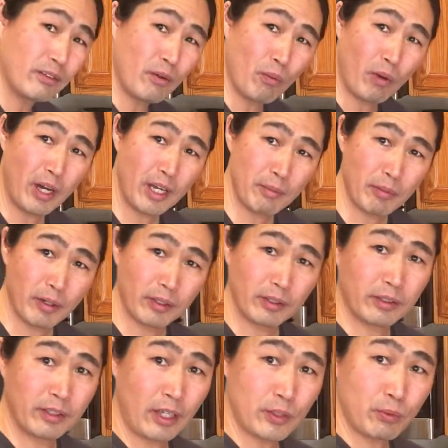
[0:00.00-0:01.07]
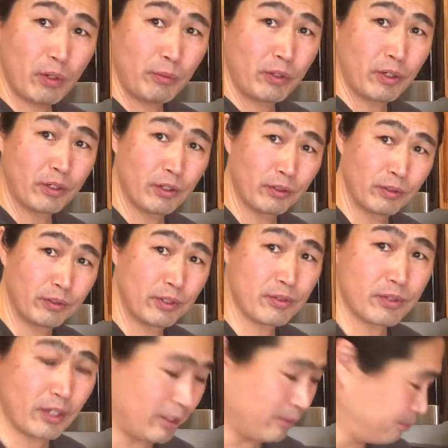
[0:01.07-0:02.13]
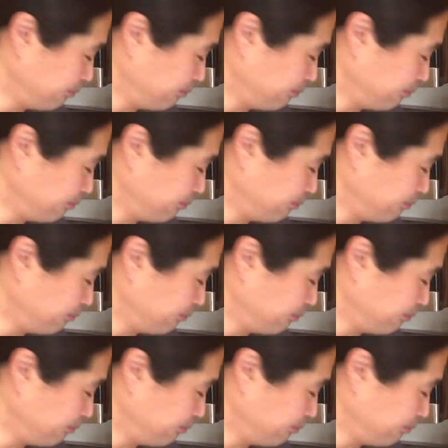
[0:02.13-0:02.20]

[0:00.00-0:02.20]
know why, but that's what we're going to do this time.